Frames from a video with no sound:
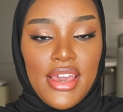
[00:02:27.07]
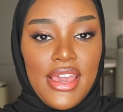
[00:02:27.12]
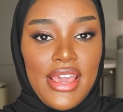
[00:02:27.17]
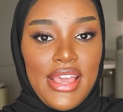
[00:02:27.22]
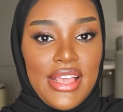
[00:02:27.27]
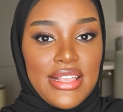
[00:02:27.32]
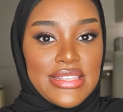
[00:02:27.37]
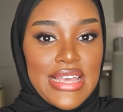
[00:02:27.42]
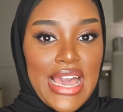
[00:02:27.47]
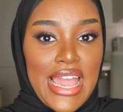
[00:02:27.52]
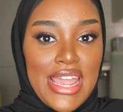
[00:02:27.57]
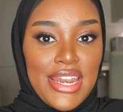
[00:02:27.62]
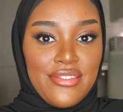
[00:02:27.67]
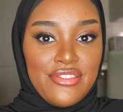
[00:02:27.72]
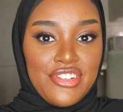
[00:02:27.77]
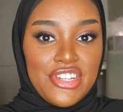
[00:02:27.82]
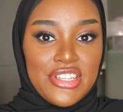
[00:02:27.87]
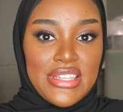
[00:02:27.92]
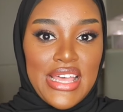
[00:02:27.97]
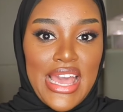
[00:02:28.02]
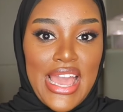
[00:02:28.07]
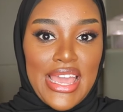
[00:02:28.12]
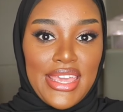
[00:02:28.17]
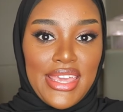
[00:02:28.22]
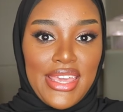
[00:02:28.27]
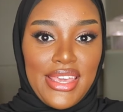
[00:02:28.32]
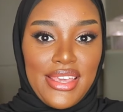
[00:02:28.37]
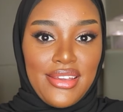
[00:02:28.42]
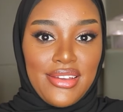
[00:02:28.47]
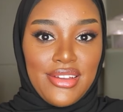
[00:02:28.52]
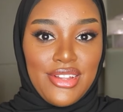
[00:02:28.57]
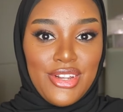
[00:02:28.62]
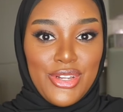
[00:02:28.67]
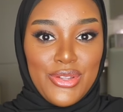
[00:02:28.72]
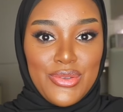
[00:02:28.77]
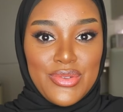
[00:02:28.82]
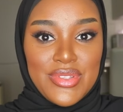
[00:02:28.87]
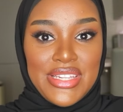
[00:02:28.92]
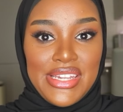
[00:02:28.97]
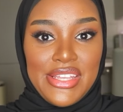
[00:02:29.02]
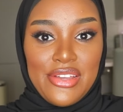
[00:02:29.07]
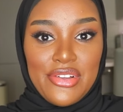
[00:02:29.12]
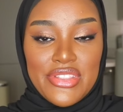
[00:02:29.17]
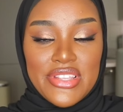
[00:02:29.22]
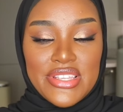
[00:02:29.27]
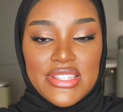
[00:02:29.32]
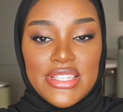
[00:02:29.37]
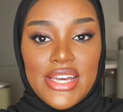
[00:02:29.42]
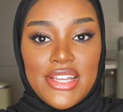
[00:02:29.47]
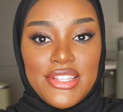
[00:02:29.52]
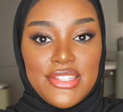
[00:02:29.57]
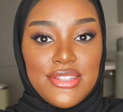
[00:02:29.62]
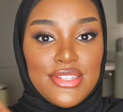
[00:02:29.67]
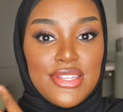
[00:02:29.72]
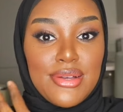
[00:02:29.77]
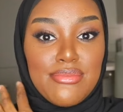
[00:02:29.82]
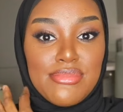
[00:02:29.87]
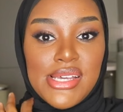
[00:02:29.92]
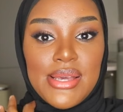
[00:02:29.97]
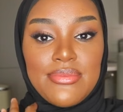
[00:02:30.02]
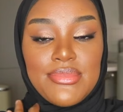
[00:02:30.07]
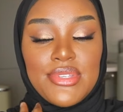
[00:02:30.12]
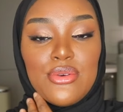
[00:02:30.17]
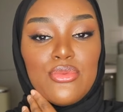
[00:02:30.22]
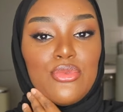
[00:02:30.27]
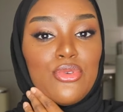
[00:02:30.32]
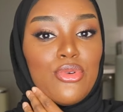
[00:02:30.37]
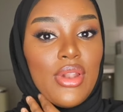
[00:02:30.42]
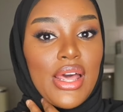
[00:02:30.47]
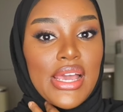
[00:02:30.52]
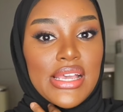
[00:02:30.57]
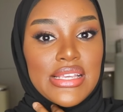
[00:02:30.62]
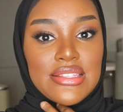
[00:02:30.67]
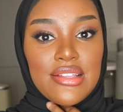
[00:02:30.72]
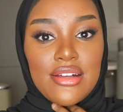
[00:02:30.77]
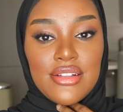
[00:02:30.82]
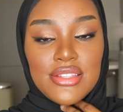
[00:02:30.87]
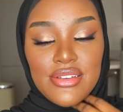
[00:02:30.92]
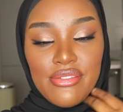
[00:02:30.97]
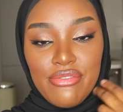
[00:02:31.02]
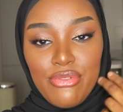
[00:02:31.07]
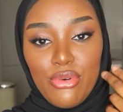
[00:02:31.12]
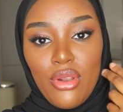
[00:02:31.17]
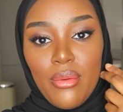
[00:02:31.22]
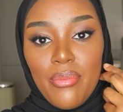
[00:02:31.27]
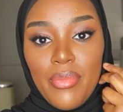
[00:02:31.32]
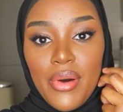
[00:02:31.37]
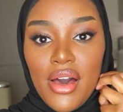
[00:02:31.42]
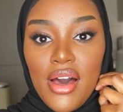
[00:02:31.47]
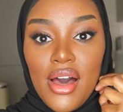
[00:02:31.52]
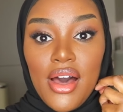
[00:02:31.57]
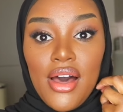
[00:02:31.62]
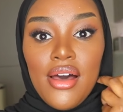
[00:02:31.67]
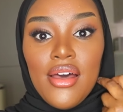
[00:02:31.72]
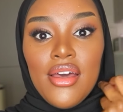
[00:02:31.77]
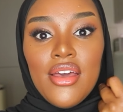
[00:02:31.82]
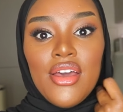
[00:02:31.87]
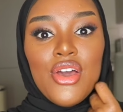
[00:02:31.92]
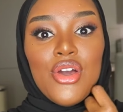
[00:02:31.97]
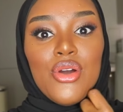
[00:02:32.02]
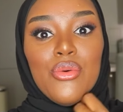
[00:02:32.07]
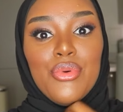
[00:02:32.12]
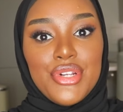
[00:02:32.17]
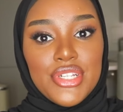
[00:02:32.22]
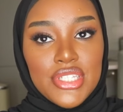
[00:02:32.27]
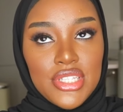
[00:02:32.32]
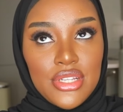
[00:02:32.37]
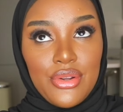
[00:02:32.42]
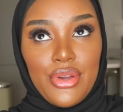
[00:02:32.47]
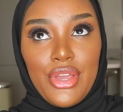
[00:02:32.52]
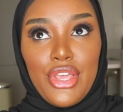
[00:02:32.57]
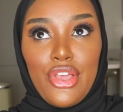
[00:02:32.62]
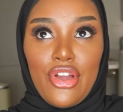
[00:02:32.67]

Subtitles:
it's kind of just hanging loosely on the side, so sometimes it will like start to fall apart, which is annoying.